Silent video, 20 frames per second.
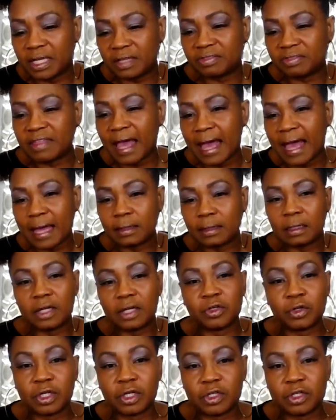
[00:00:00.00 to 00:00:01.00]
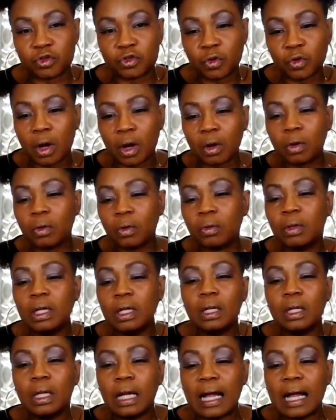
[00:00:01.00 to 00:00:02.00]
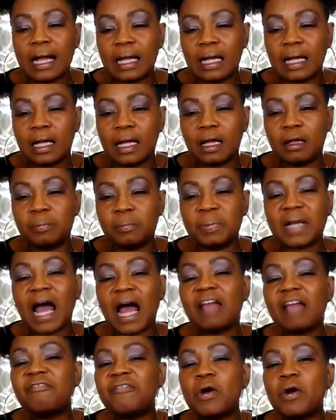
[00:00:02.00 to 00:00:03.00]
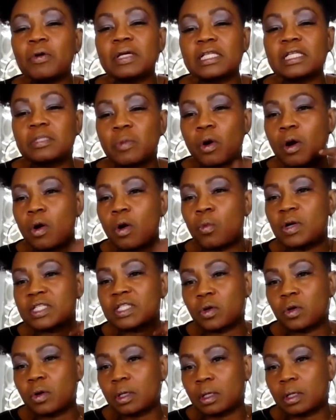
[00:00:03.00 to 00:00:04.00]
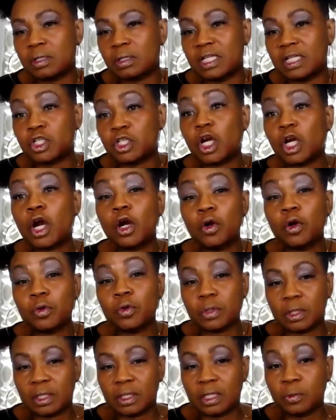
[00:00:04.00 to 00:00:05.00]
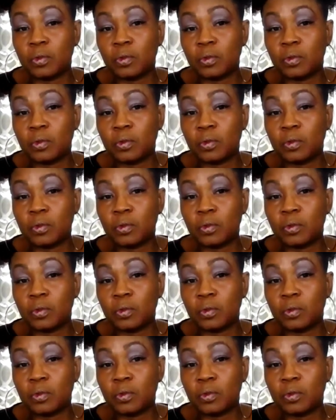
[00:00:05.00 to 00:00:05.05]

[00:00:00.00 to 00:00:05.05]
get that under control. But I focus more on what's going on internally,